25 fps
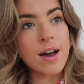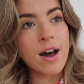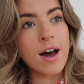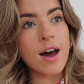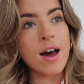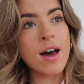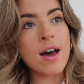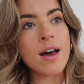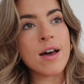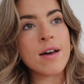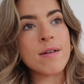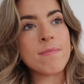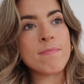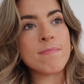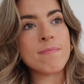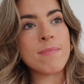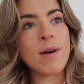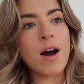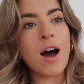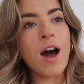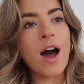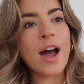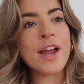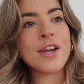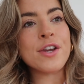Um,
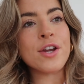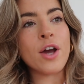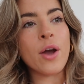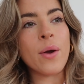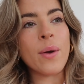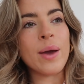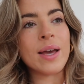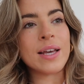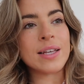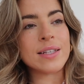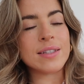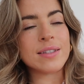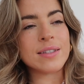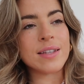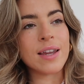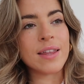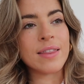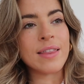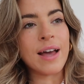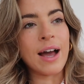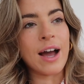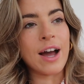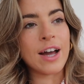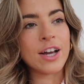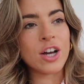I noticed
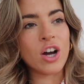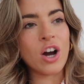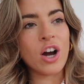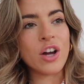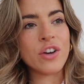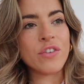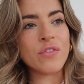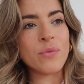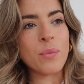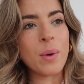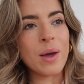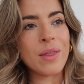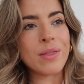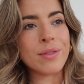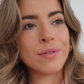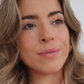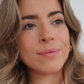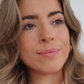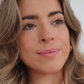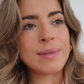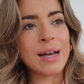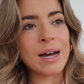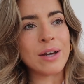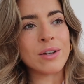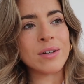that I kind of
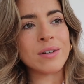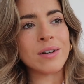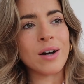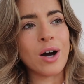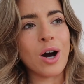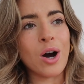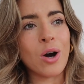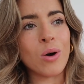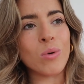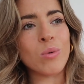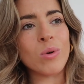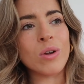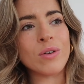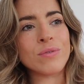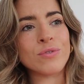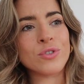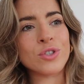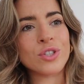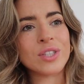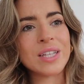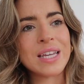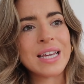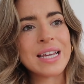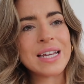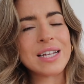went down a hole of
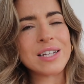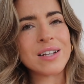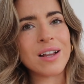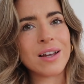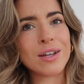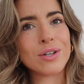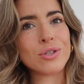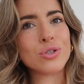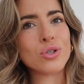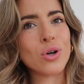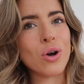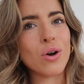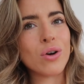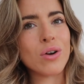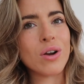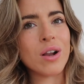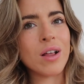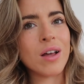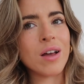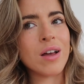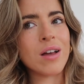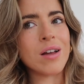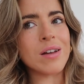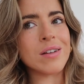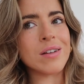just eating like chocolate